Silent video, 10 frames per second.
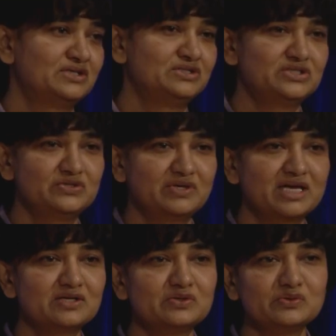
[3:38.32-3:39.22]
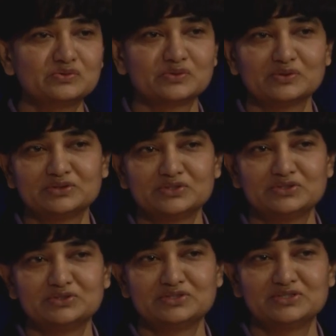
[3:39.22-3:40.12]
Did you get who,
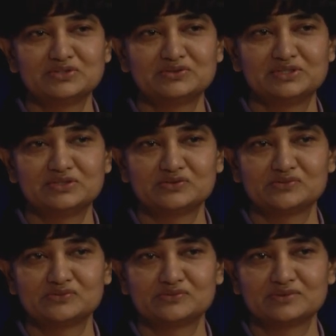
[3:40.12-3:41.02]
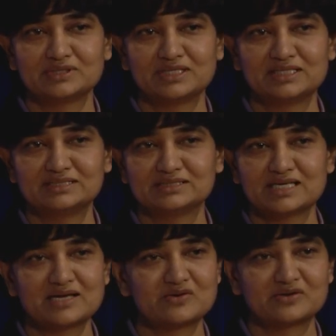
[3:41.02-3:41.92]
did, did, you, did you
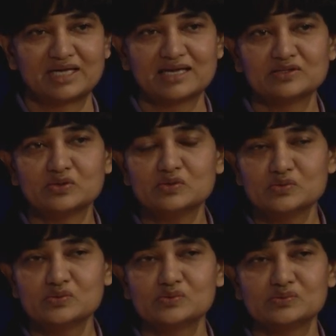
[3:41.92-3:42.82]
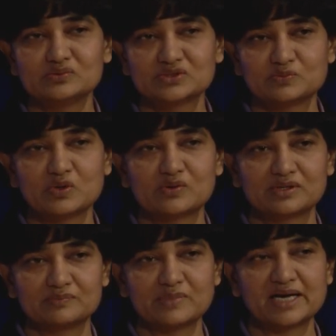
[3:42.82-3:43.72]
understand or get who
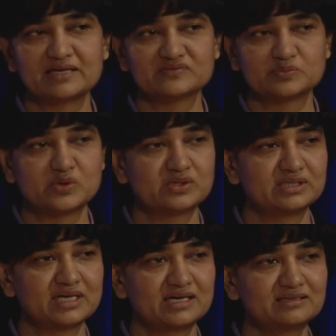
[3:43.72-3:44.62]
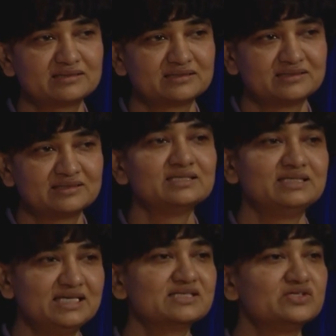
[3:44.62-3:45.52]
spoke, might have spoken that?
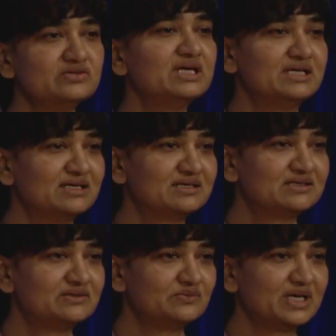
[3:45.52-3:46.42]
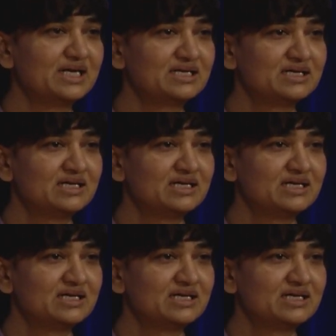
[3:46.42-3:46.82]
Yes, you did, right?